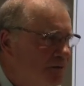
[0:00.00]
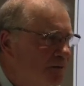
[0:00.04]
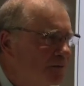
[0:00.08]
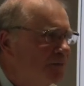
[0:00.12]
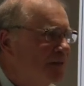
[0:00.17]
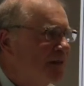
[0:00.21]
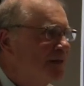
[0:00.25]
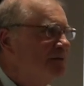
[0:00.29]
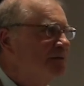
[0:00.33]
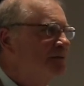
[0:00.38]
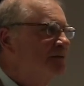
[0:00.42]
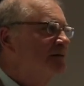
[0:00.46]

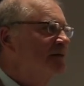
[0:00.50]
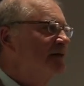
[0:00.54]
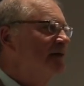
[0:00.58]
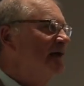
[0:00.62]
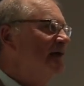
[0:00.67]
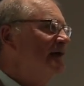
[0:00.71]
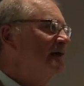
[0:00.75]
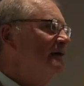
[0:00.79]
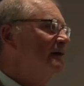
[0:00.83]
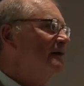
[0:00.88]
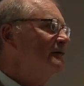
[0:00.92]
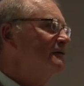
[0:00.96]
that the
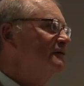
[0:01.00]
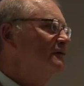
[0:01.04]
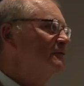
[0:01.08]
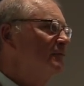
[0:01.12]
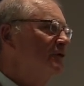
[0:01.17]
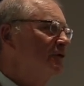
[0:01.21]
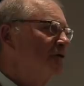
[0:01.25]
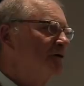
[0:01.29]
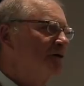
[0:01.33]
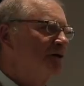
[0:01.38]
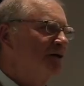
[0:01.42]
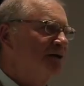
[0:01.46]
AI
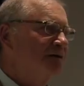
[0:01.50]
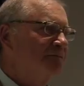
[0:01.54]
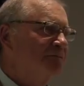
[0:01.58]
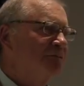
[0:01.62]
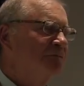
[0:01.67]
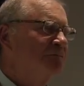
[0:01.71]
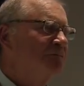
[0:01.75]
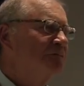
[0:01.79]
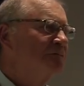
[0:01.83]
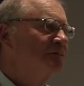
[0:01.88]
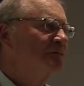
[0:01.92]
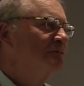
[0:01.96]
community
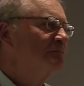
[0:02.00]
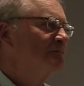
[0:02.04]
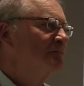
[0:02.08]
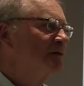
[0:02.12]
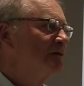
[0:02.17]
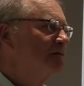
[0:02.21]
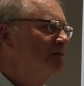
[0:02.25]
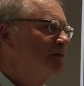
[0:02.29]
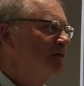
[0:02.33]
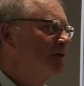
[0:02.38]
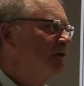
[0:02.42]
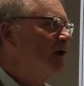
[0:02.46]

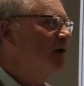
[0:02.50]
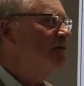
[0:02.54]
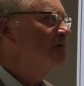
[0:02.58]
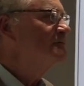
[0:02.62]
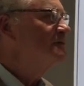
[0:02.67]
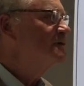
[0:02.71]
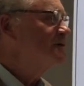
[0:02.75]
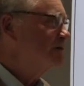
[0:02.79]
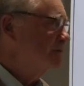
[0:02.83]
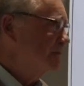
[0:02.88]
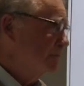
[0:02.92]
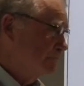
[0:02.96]

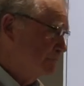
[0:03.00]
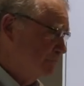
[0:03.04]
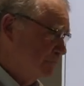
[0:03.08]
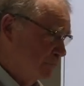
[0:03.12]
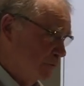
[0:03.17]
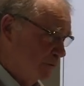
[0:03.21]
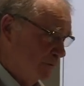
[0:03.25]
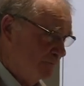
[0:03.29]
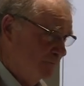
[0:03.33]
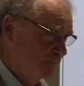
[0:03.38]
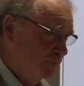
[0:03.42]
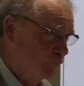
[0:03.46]
loves to
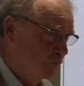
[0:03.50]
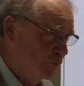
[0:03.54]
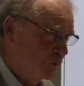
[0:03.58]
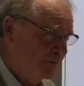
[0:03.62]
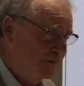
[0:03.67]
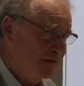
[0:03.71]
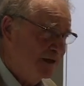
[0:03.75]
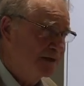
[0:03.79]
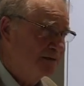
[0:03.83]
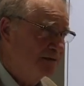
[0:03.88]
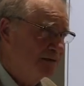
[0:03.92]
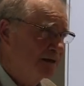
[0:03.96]
put
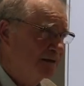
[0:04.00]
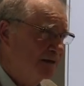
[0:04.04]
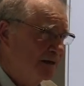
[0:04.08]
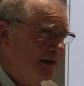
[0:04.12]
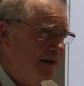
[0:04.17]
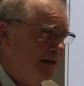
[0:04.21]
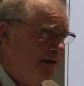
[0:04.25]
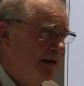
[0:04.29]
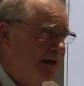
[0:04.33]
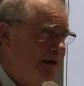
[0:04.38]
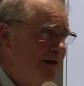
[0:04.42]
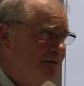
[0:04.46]
forth, and,
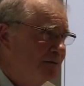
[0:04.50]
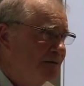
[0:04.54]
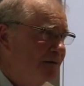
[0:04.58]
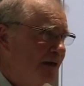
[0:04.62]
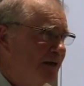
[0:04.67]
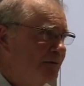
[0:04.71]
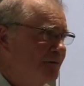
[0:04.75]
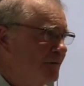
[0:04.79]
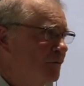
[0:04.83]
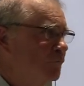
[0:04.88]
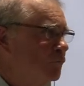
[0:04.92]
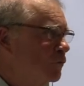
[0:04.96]
and,
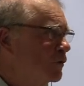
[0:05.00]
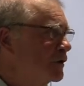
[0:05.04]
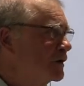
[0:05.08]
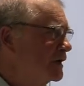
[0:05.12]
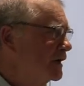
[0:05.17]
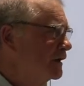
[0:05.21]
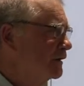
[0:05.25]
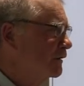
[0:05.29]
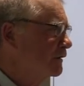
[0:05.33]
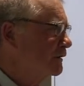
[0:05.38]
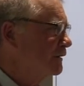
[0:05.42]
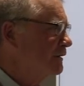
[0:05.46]
and they're
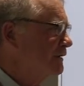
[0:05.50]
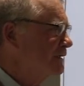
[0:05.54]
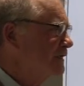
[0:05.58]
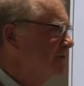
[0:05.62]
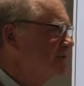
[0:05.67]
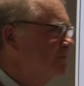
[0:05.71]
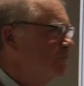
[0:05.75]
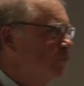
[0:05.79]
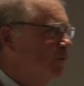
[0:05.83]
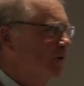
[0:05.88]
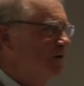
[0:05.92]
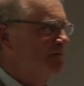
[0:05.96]
working on it,
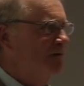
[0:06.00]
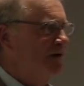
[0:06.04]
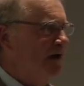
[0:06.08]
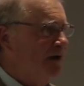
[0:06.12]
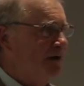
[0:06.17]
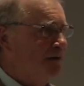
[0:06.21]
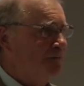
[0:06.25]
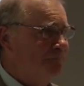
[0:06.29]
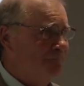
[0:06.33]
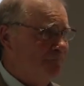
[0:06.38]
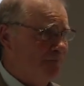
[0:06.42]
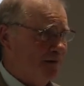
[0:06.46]
is we've
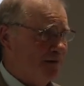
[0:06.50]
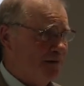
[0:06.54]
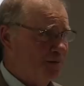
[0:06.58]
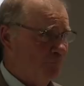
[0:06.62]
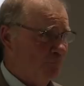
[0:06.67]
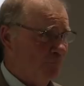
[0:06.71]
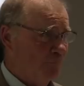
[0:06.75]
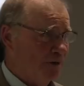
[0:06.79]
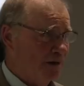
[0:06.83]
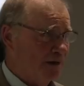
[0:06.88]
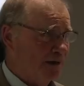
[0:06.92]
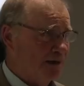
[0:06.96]
got to find a
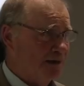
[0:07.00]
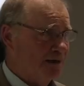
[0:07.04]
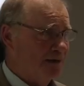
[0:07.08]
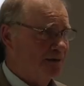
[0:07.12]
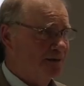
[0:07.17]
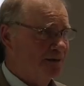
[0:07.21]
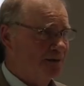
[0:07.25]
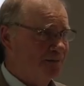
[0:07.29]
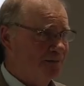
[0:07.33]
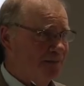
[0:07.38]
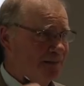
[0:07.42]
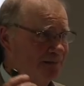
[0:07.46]
way
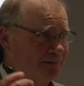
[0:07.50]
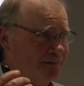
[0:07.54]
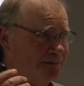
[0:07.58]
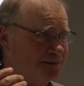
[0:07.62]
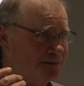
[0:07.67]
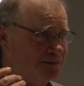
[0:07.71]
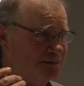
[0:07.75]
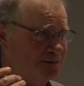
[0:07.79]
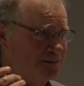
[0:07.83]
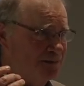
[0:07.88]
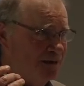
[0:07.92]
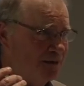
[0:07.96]
that
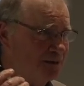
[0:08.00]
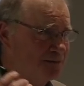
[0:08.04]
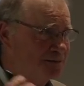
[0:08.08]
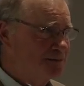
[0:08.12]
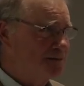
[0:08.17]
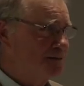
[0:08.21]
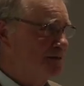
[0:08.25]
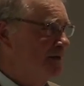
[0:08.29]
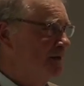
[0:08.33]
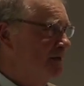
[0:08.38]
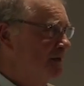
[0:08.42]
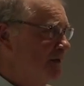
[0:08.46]
this
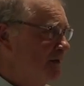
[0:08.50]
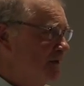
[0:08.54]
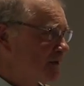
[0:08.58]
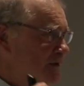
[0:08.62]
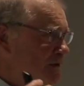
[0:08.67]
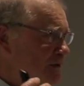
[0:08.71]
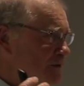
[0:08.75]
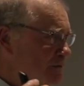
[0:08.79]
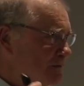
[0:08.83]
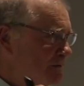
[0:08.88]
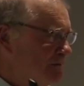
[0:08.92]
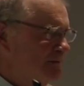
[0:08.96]
does
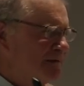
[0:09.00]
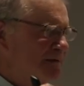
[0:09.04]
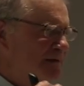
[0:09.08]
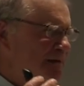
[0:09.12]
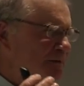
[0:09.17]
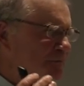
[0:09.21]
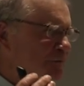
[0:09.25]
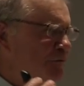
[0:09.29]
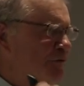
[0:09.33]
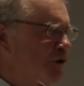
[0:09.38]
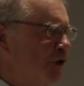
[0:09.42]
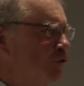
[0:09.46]

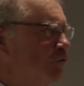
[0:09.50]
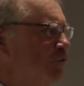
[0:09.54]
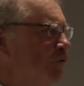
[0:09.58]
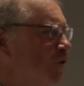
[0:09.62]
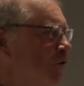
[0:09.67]
either no